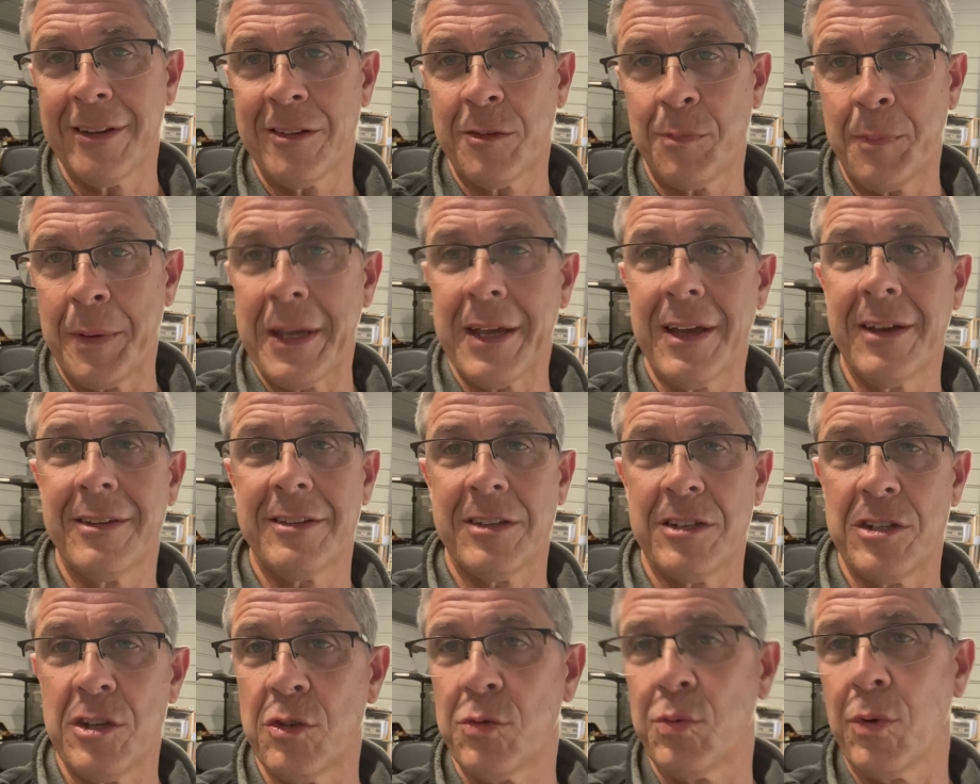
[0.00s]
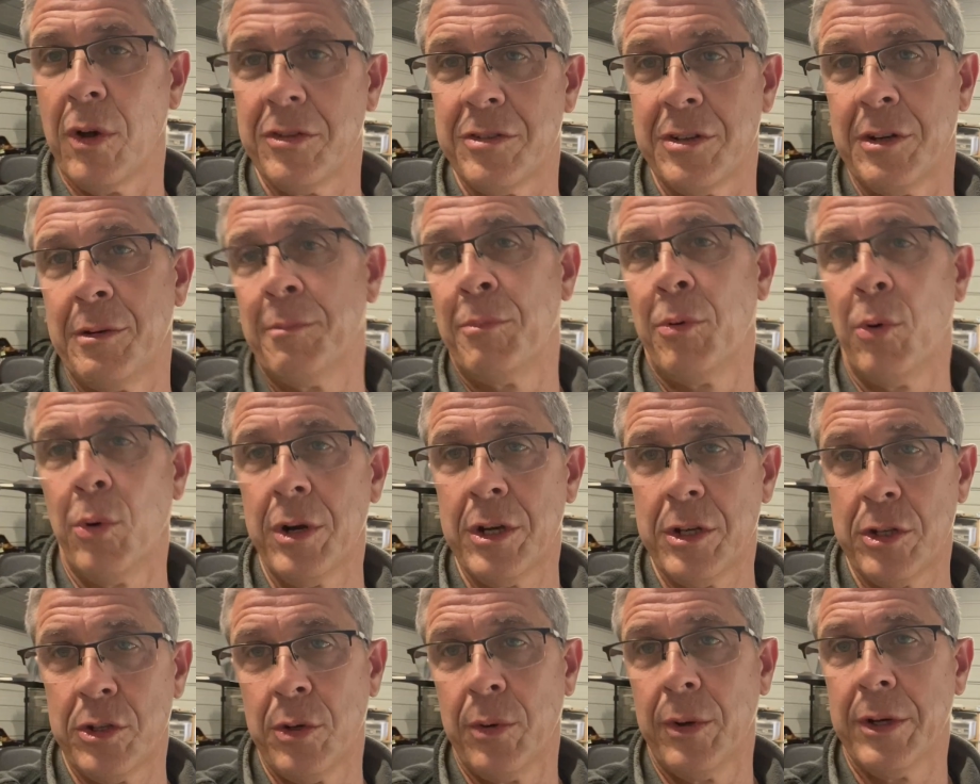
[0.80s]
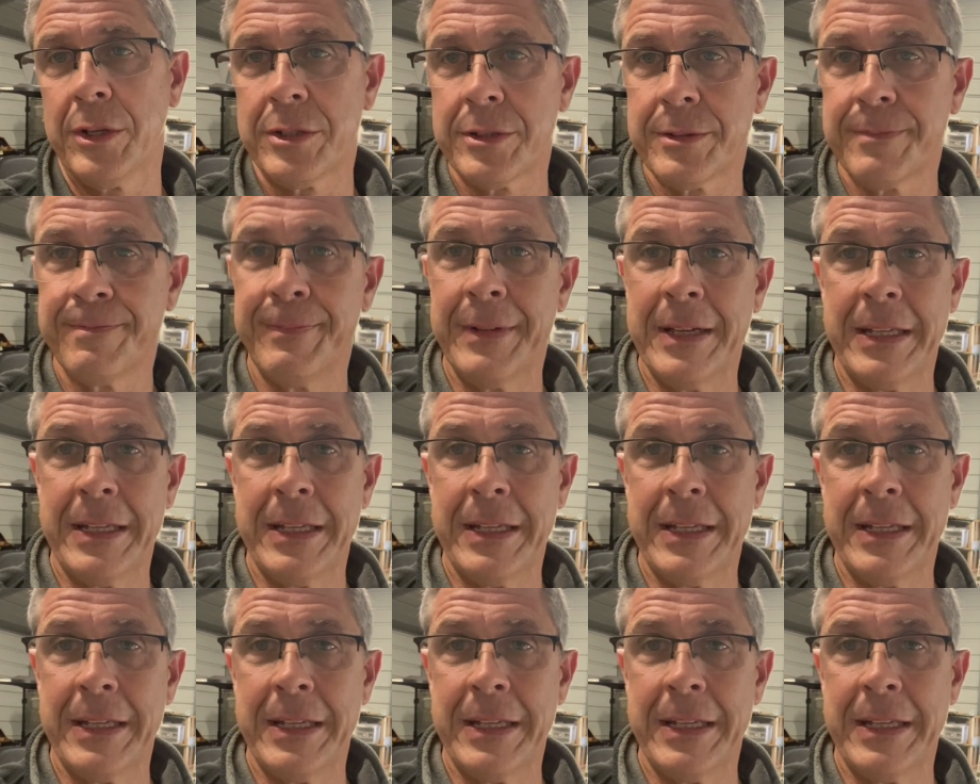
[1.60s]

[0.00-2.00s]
it's because it just wasn't important to us.